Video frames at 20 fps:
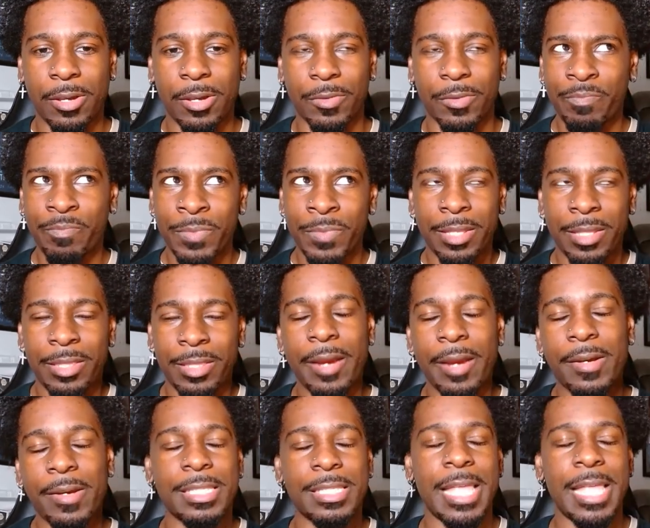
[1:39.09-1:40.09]
So
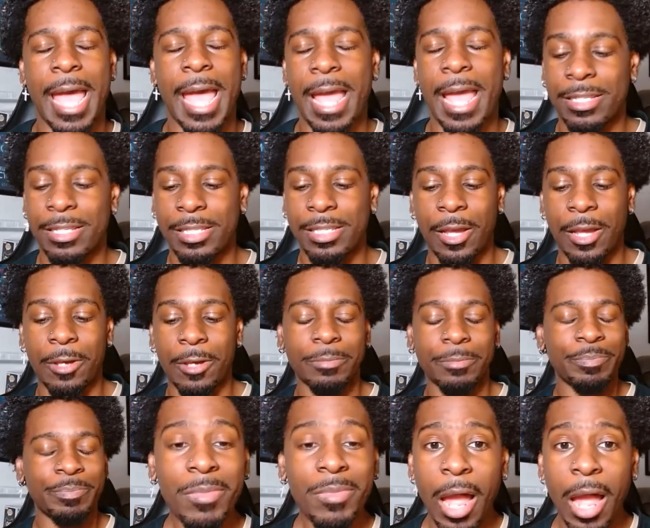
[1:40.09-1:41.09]
there is that. So,